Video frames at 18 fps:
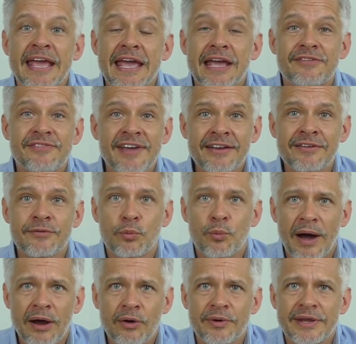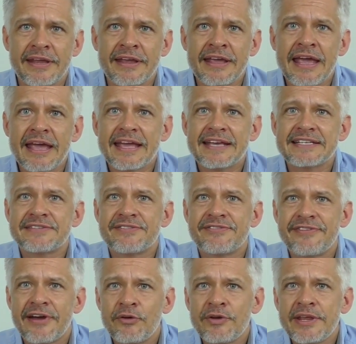In fact, worry is a
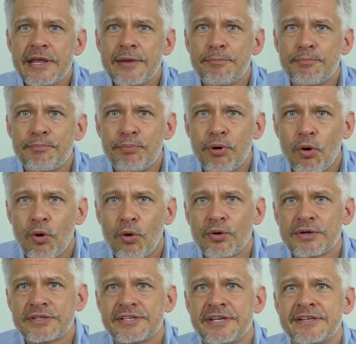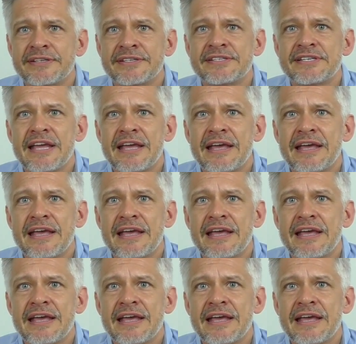very important